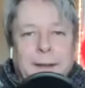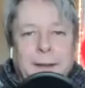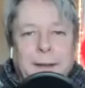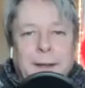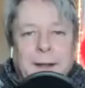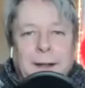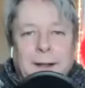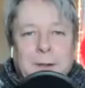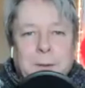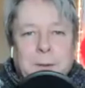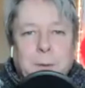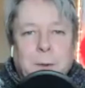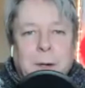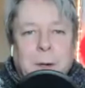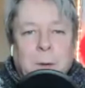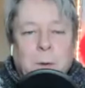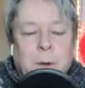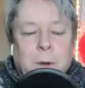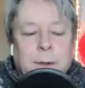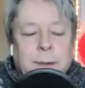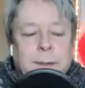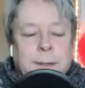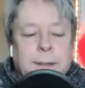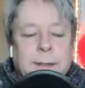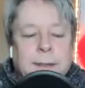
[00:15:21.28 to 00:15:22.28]
that's what I
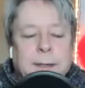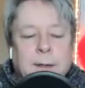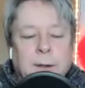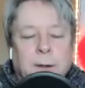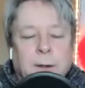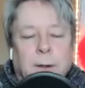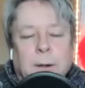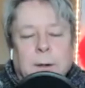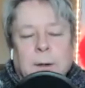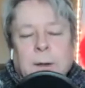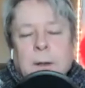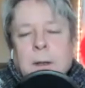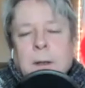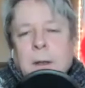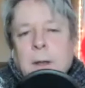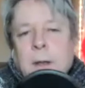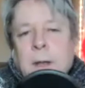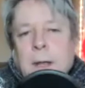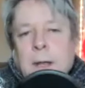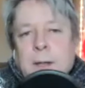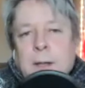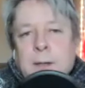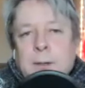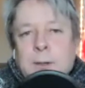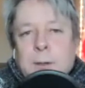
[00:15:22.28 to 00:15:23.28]
wanted to hear.
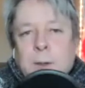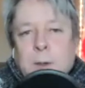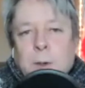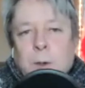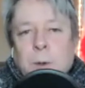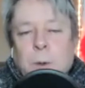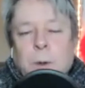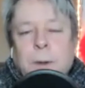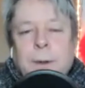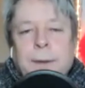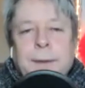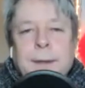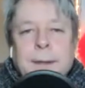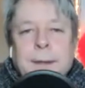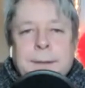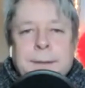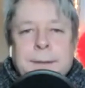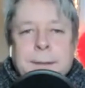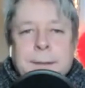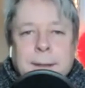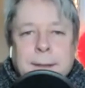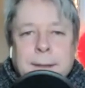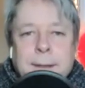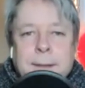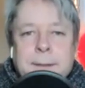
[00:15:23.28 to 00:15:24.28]
So this
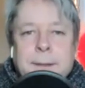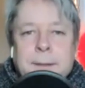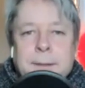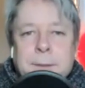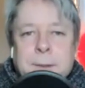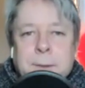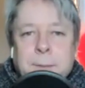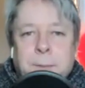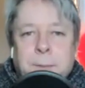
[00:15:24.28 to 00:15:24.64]
is the